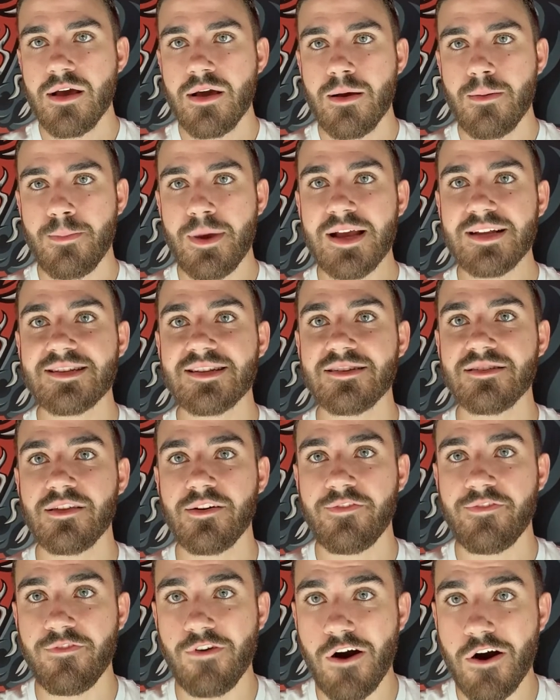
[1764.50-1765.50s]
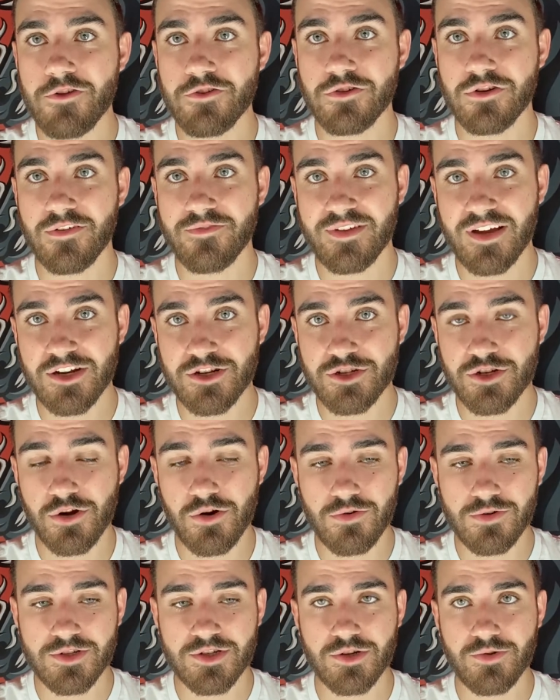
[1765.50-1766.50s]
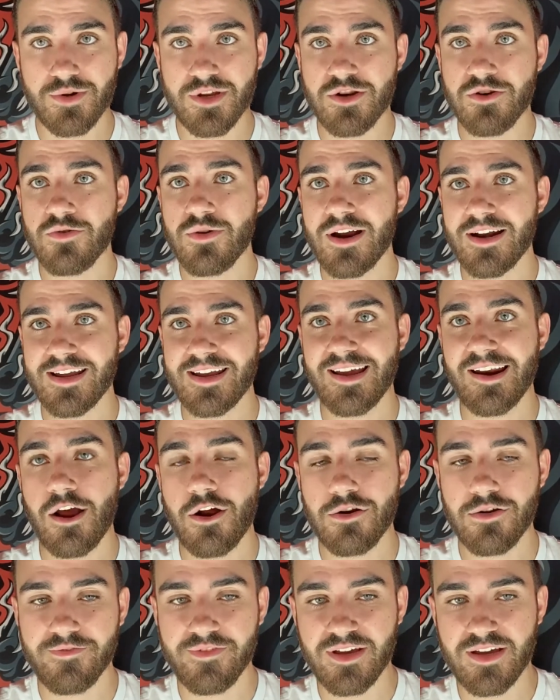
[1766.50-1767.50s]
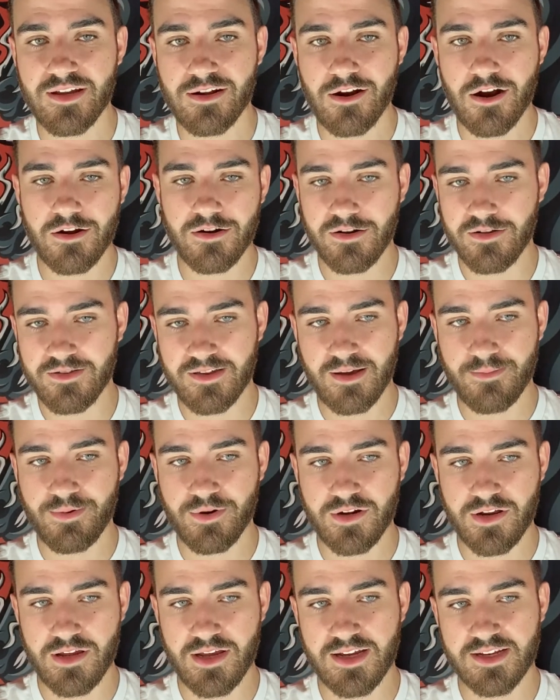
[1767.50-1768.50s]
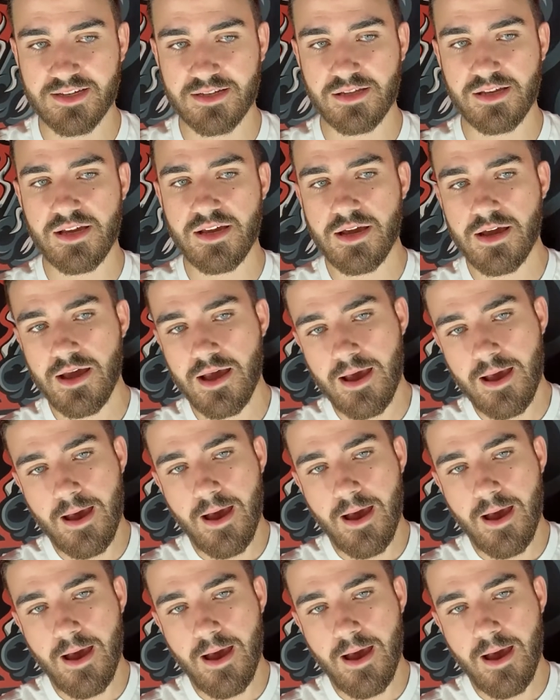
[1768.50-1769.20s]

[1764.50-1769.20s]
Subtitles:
basically the father of that choke, so he knew how to get out of it. Got out of that pretty easily.